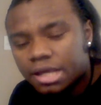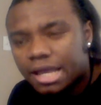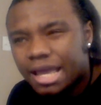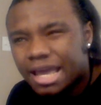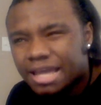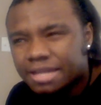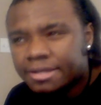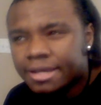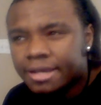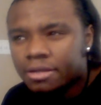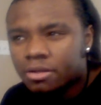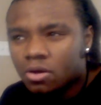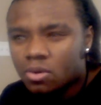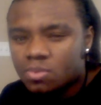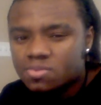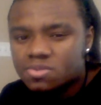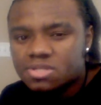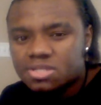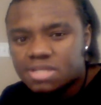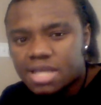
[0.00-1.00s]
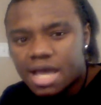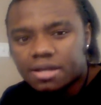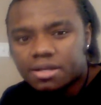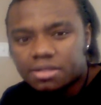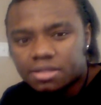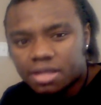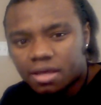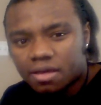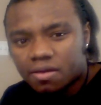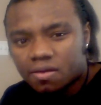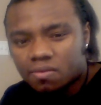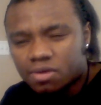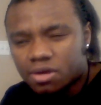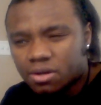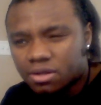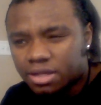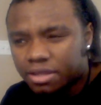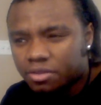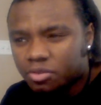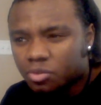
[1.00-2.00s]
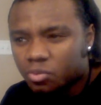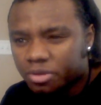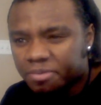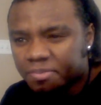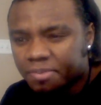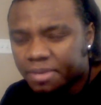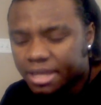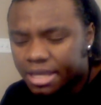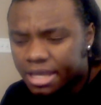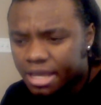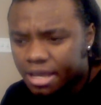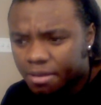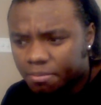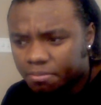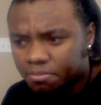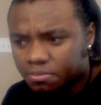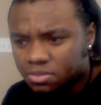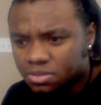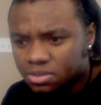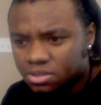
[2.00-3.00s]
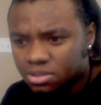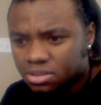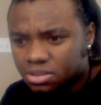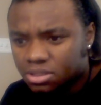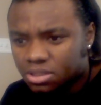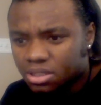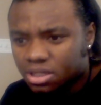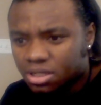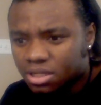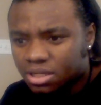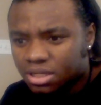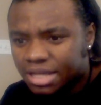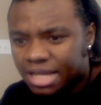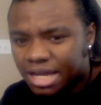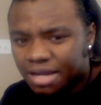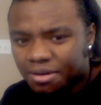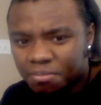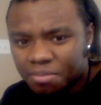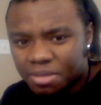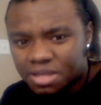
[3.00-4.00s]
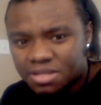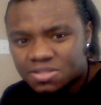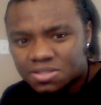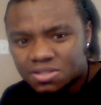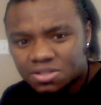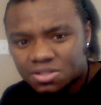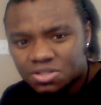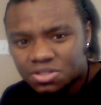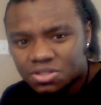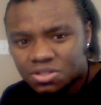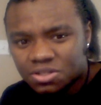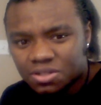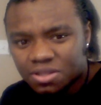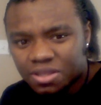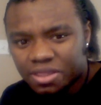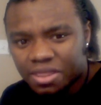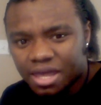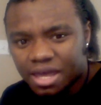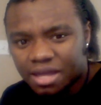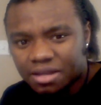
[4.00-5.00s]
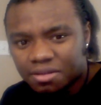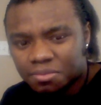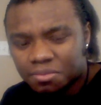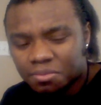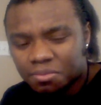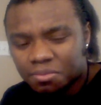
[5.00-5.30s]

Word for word: And then on Saturday, around like 3 p.m., got a message that